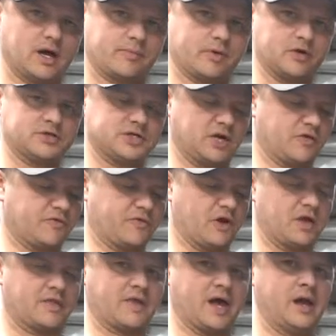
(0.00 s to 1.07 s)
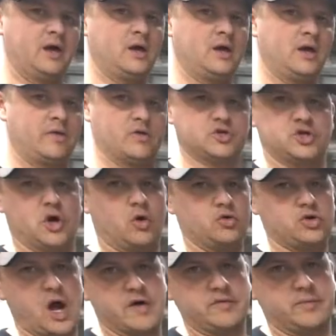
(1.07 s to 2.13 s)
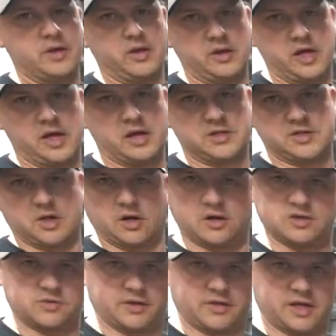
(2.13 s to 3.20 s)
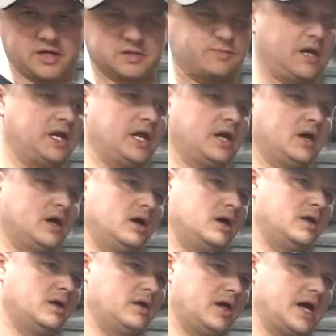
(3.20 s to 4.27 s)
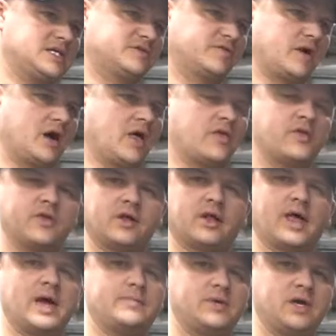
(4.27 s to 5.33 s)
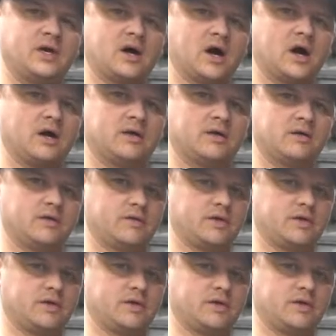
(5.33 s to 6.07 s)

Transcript: person out front that there's no drivability concerns with this, meaning as other than the light being on,